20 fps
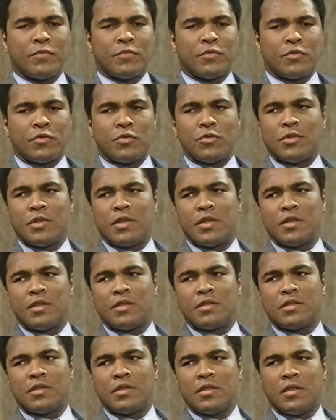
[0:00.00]
2
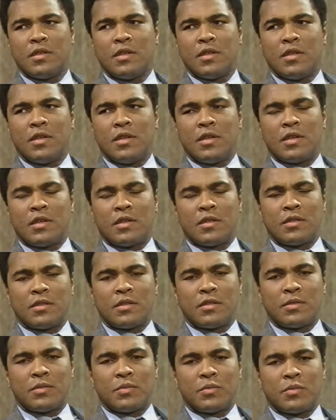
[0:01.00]
days,
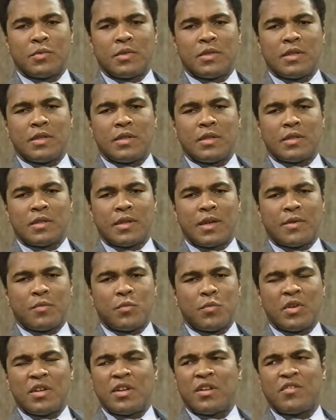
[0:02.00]
and we
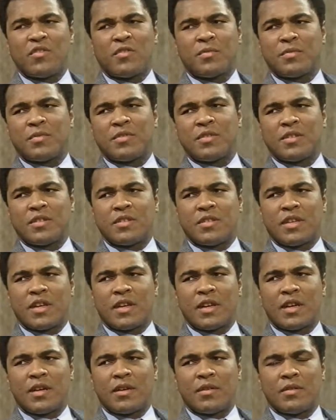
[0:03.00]
100%
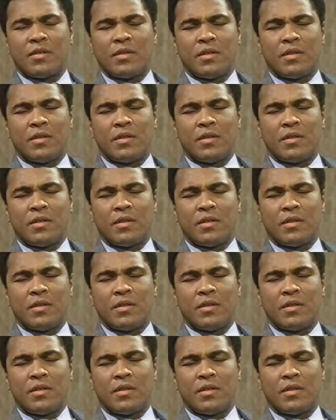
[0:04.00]
check out.